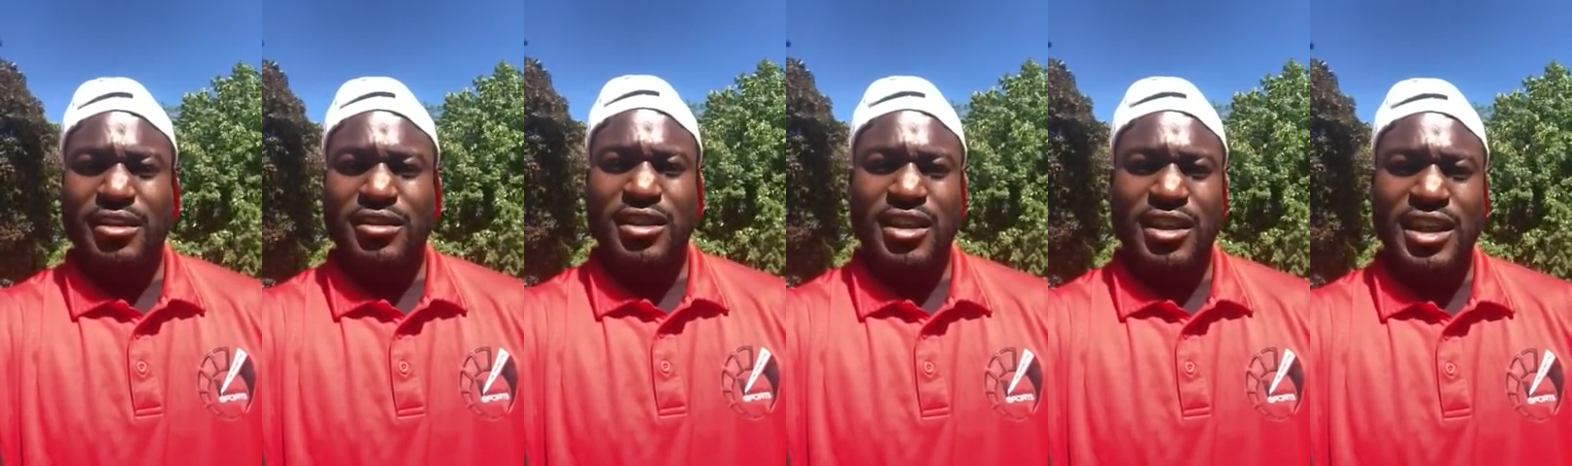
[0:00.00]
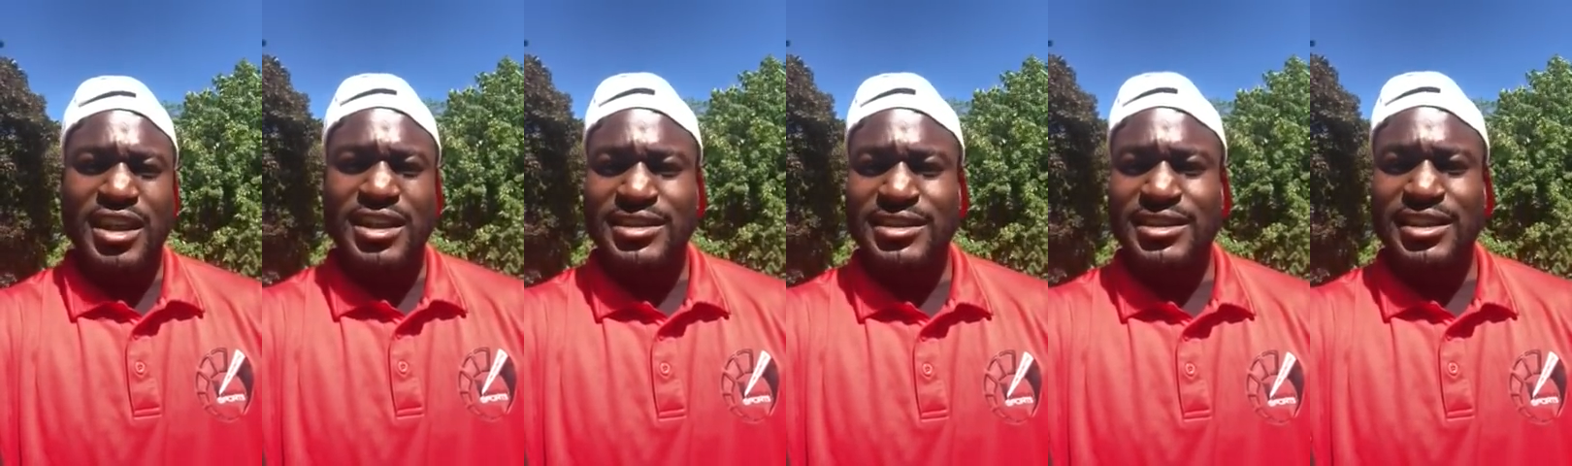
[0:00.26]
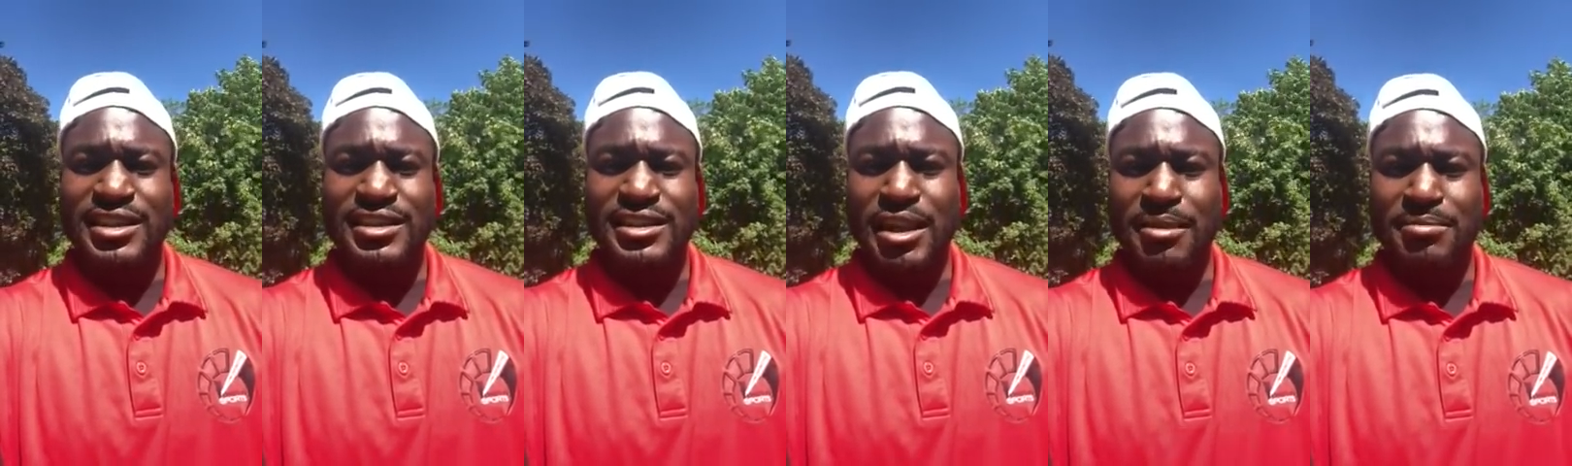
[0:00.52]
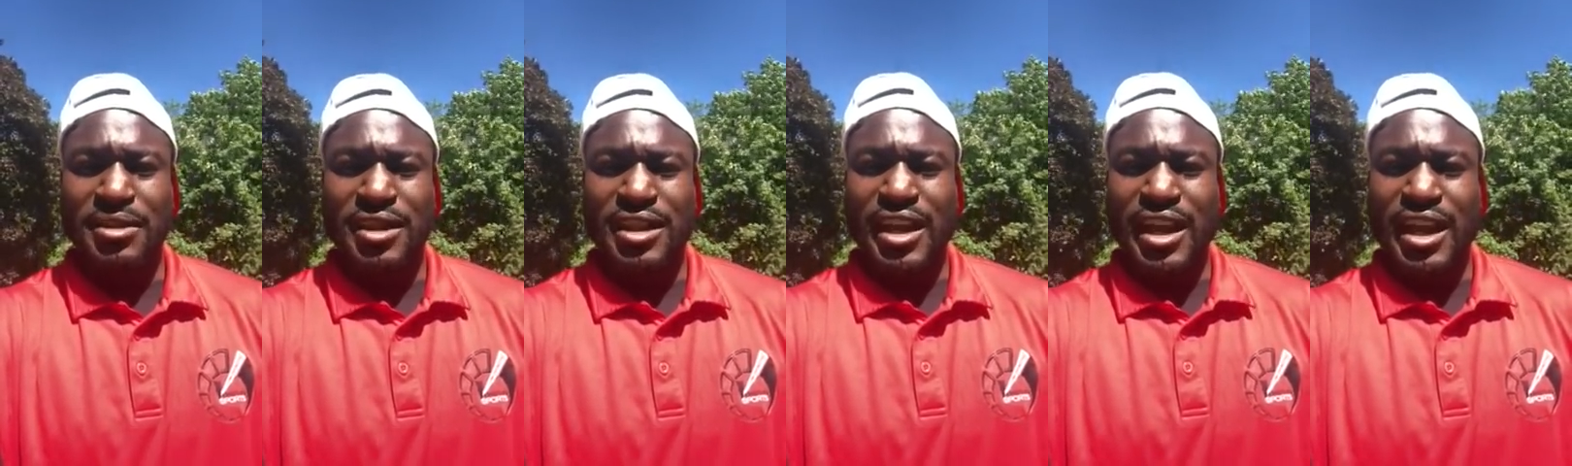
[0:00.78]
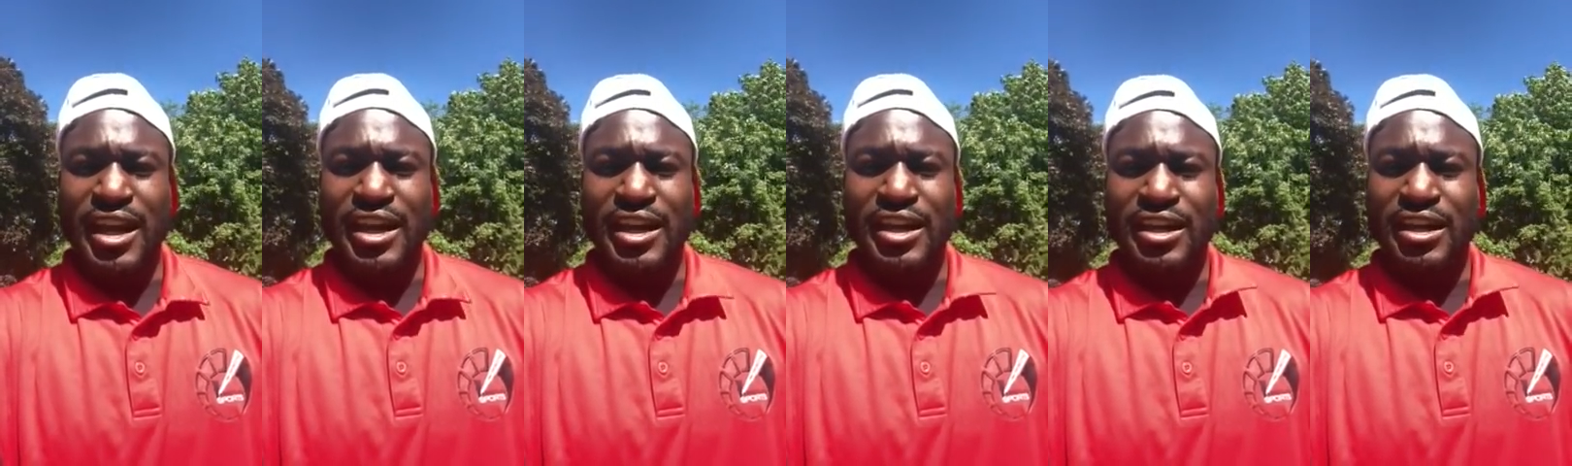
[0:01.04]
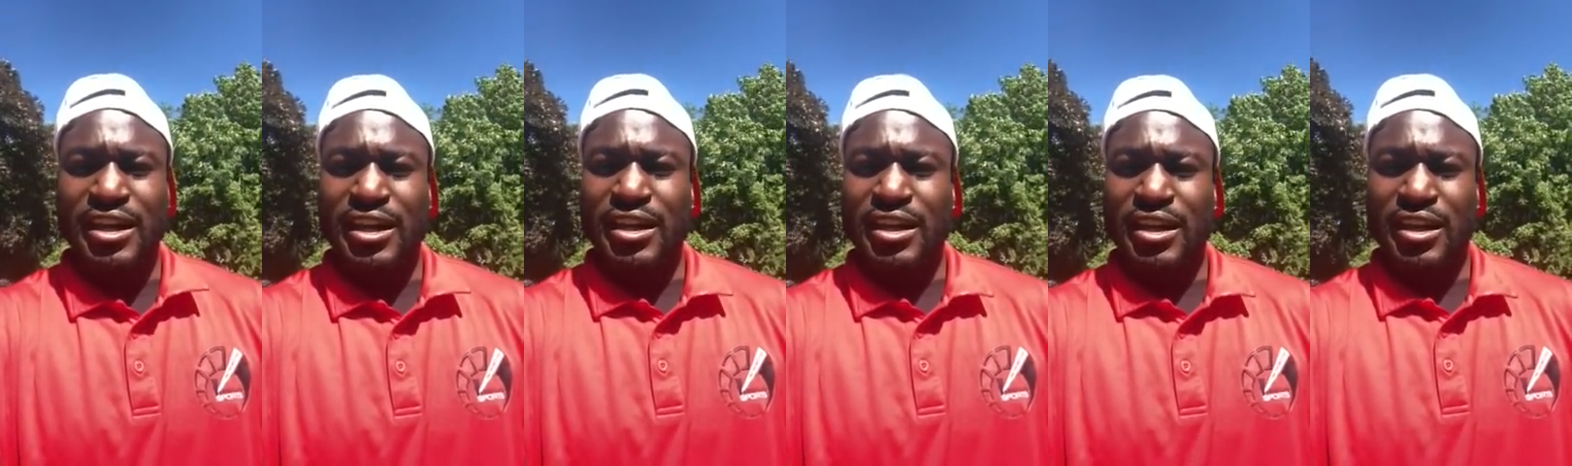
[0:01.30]
the
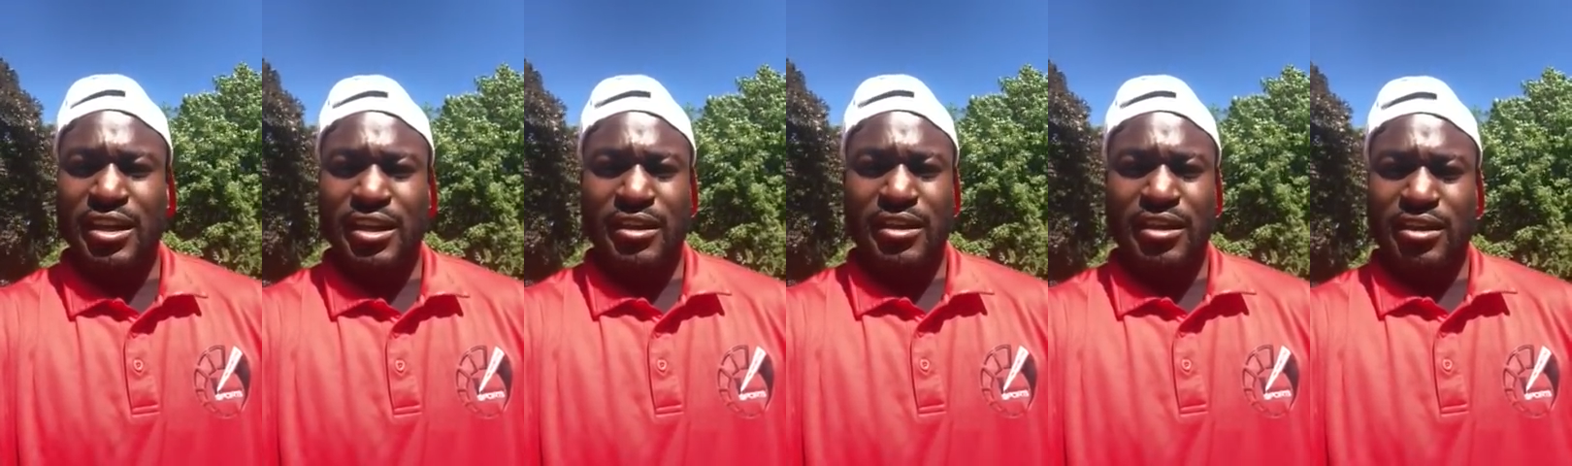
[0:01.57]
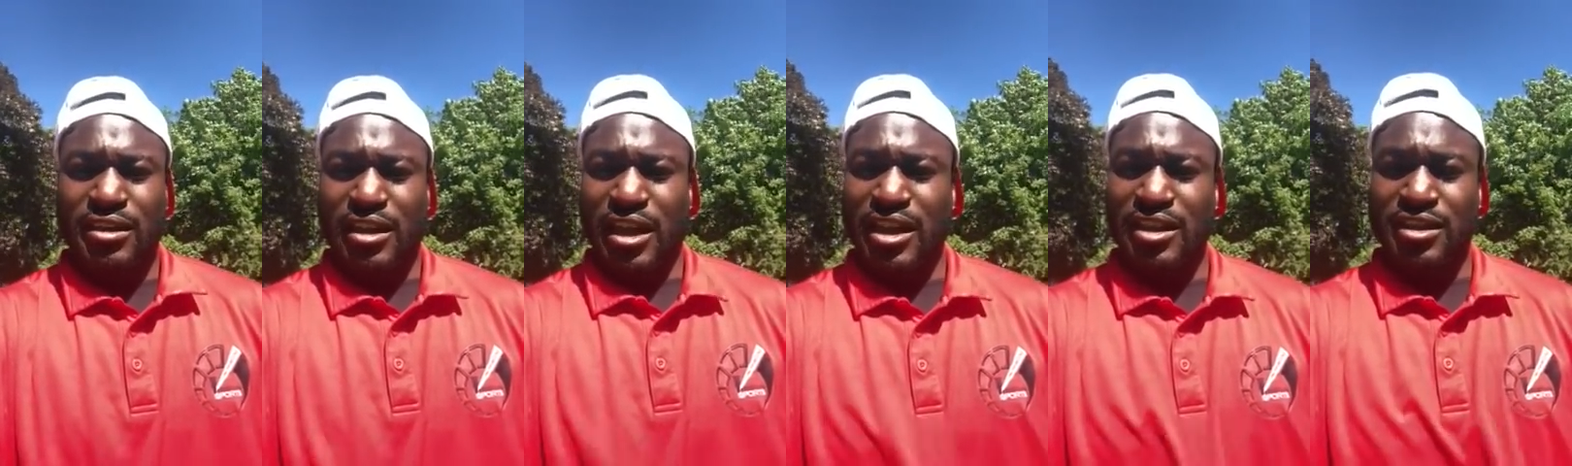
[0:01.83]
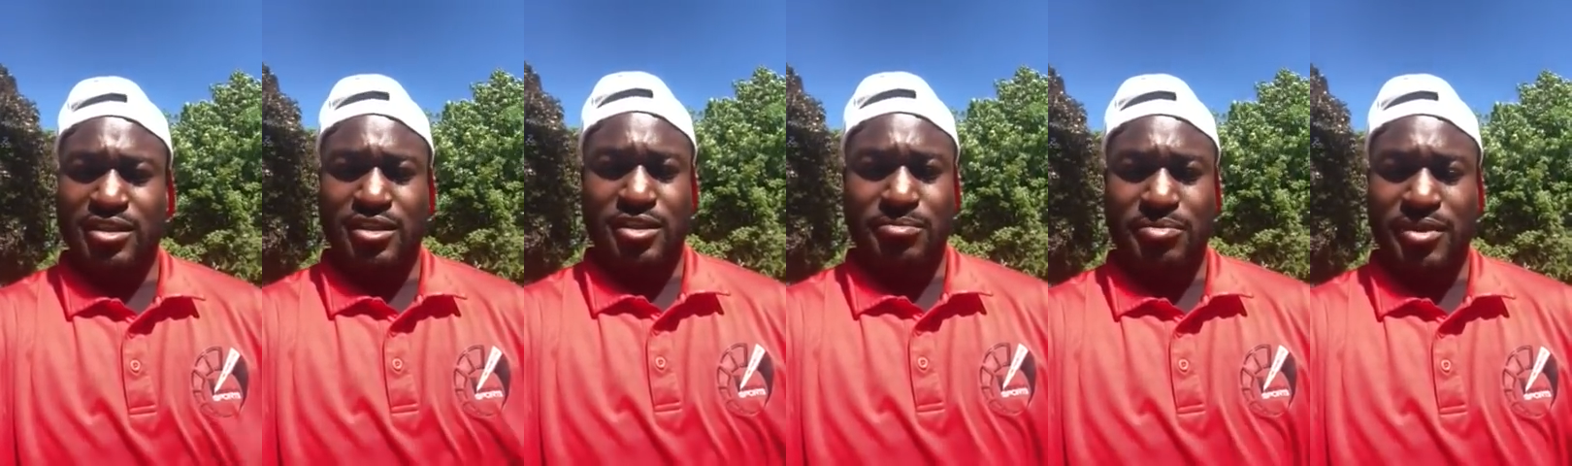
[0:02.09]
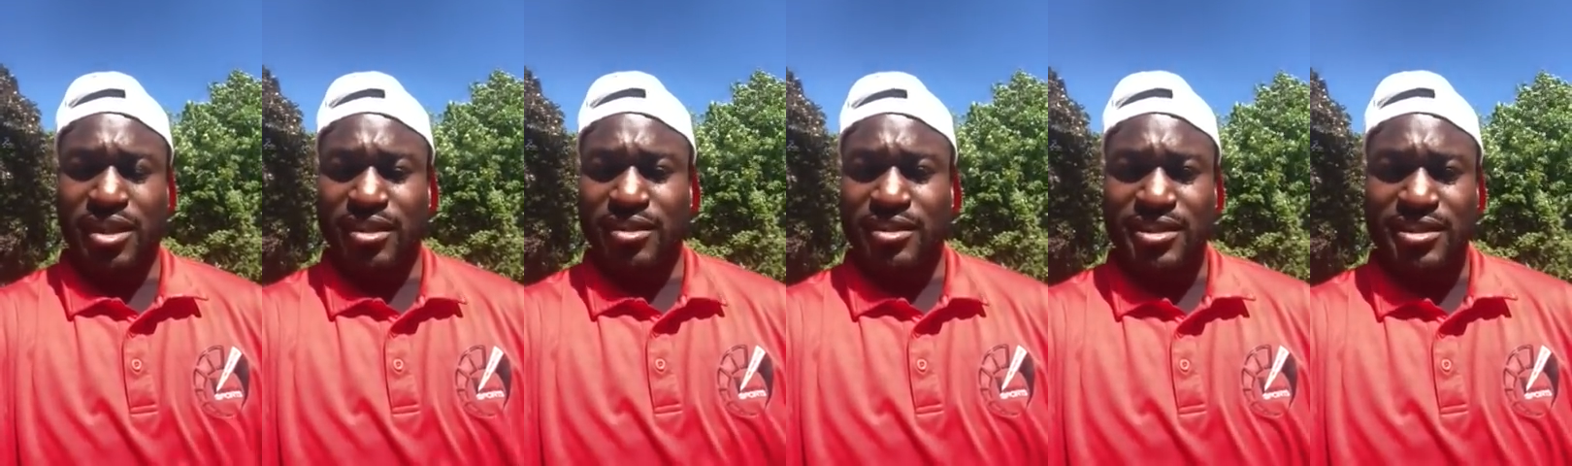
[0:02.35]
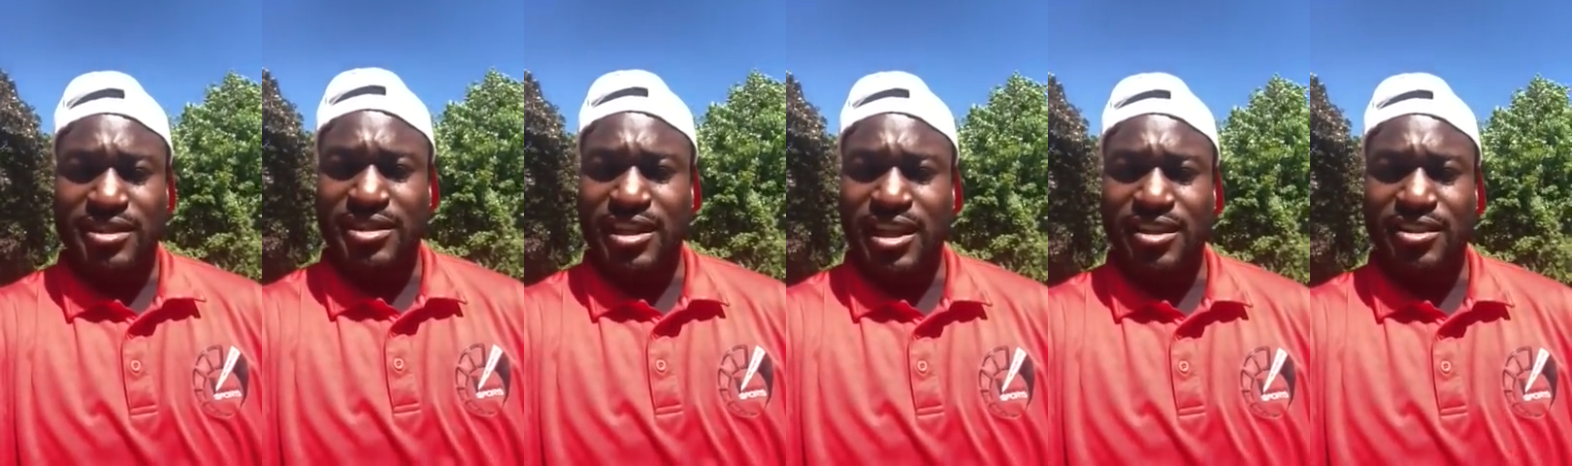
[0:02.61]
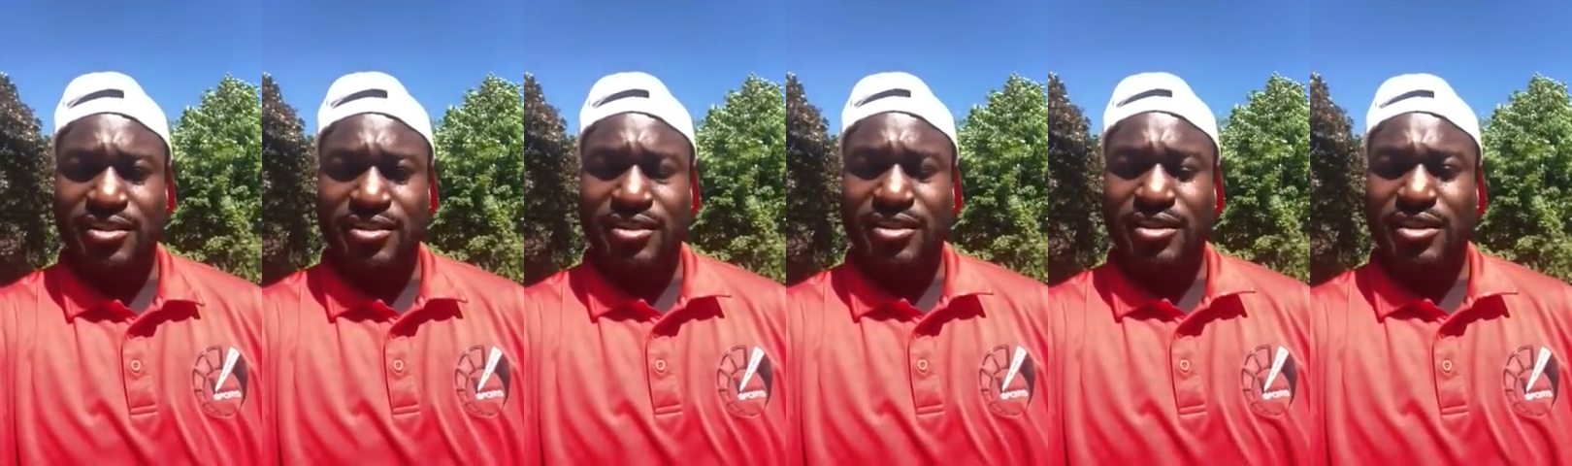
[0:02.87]
NCAA eligibility
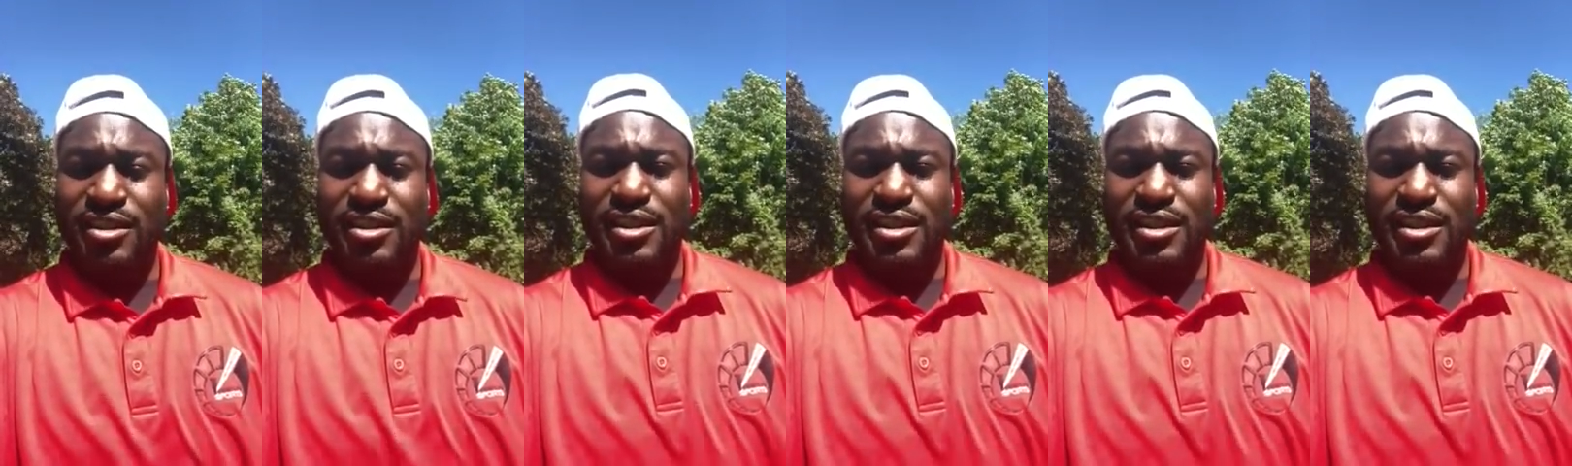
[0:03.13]
center.